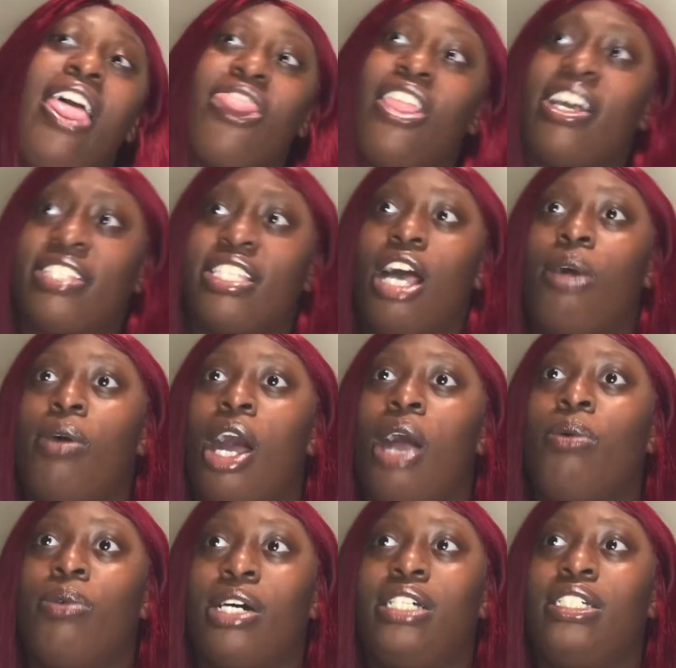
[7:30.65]
That's how
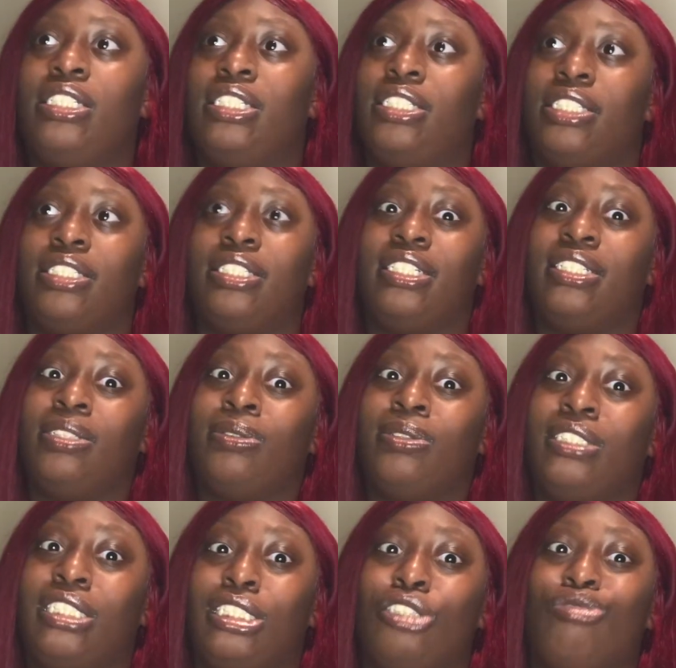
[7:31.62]
I was, and it
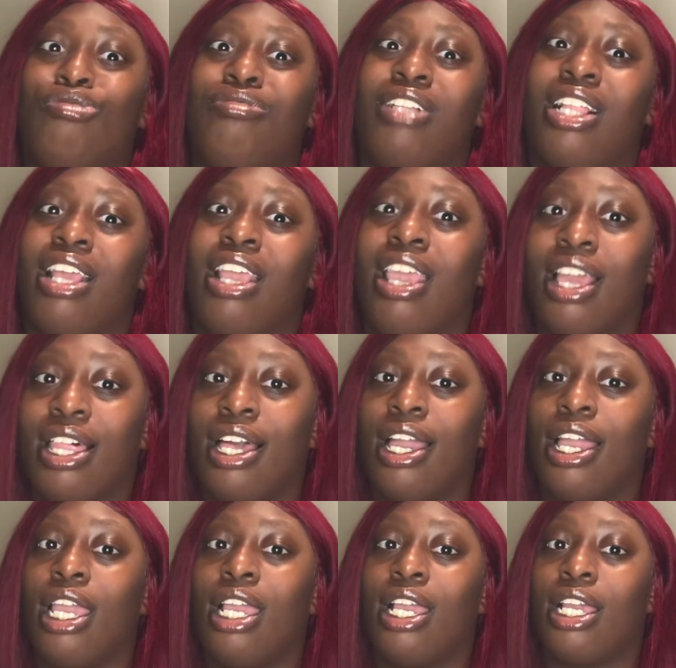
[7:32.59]
was just really
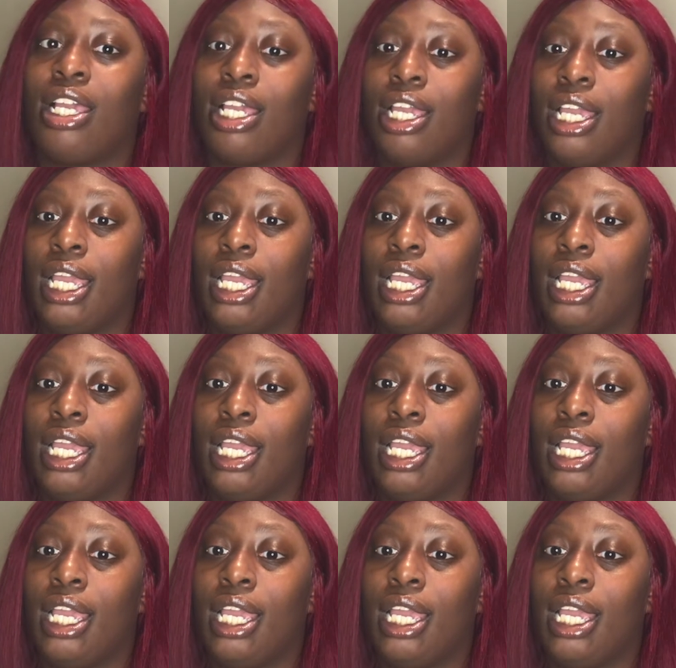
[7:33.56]
like,